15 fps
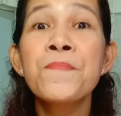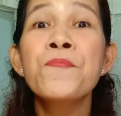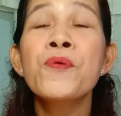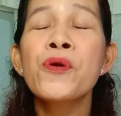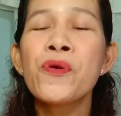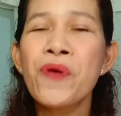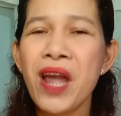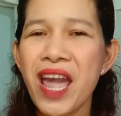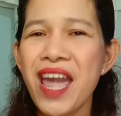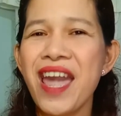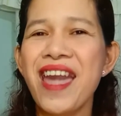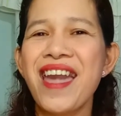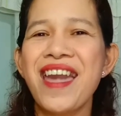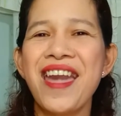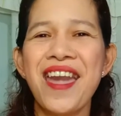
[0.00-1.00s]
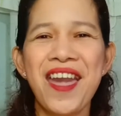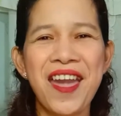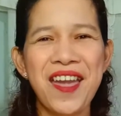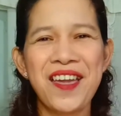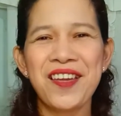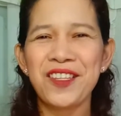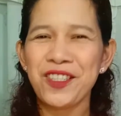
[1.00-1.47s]

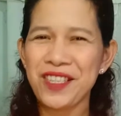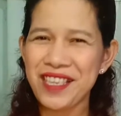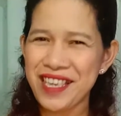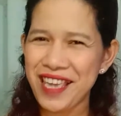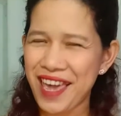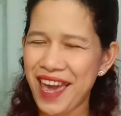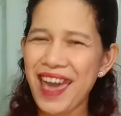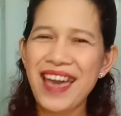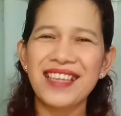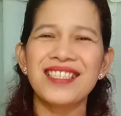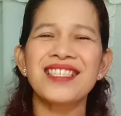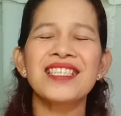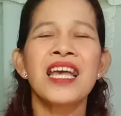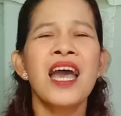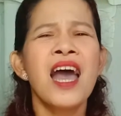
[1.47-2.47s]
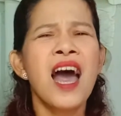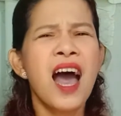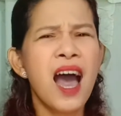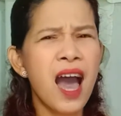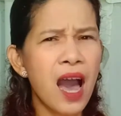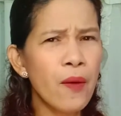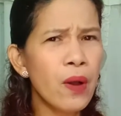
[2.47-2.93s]
brain. Yes.
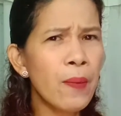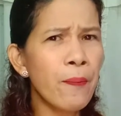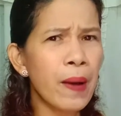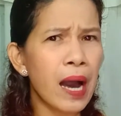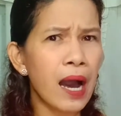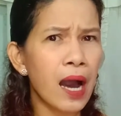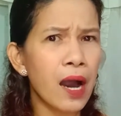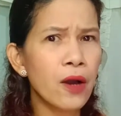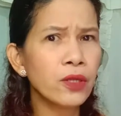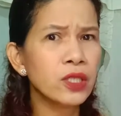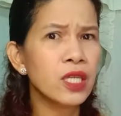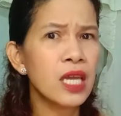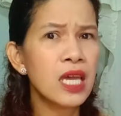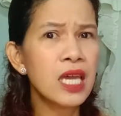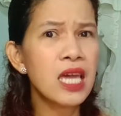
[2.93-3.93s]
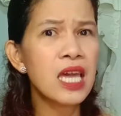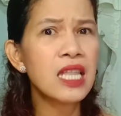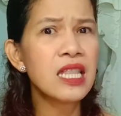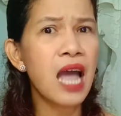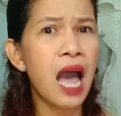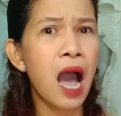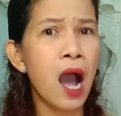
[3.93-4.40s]
How about
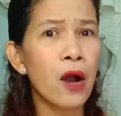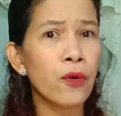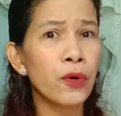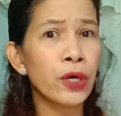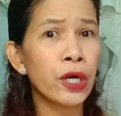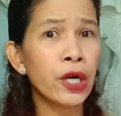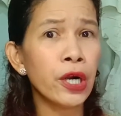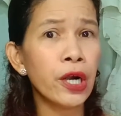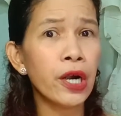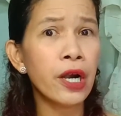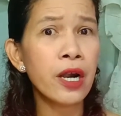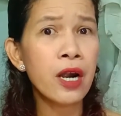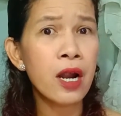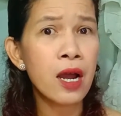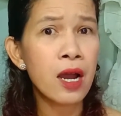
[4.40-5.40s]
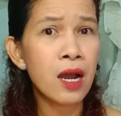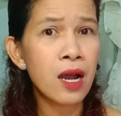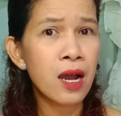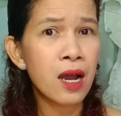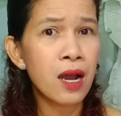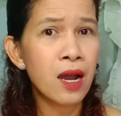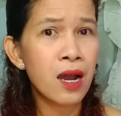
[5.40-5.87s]
in our
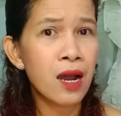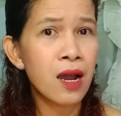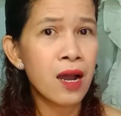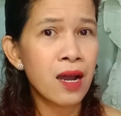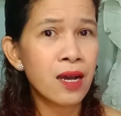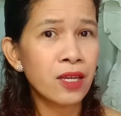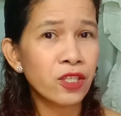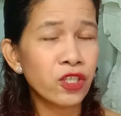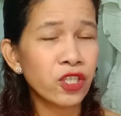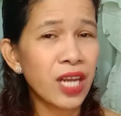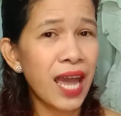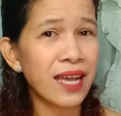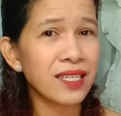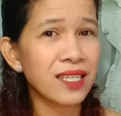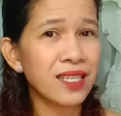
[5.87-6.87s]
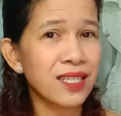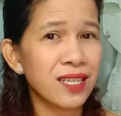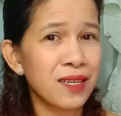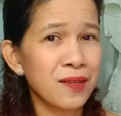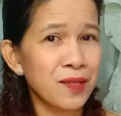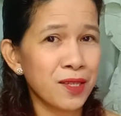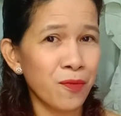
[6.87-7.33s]

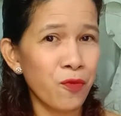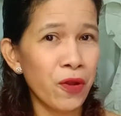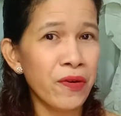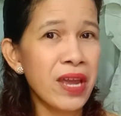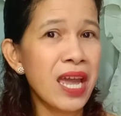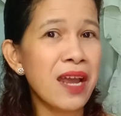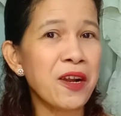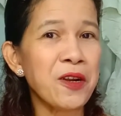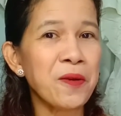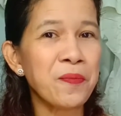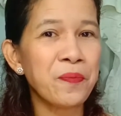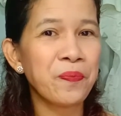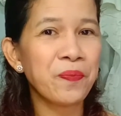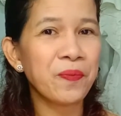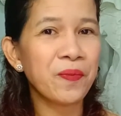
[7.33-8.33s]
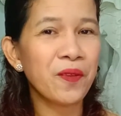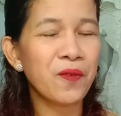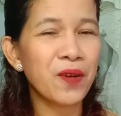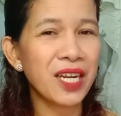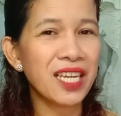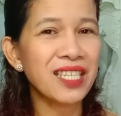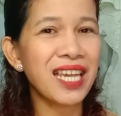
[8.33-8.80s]
chest? Somewhere here.
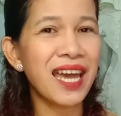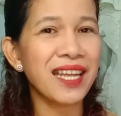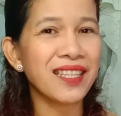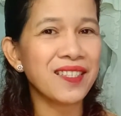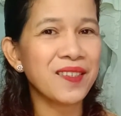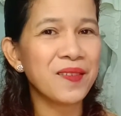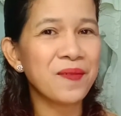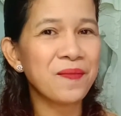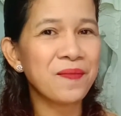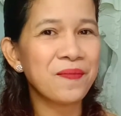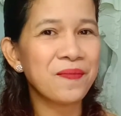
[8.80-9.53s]
What is it?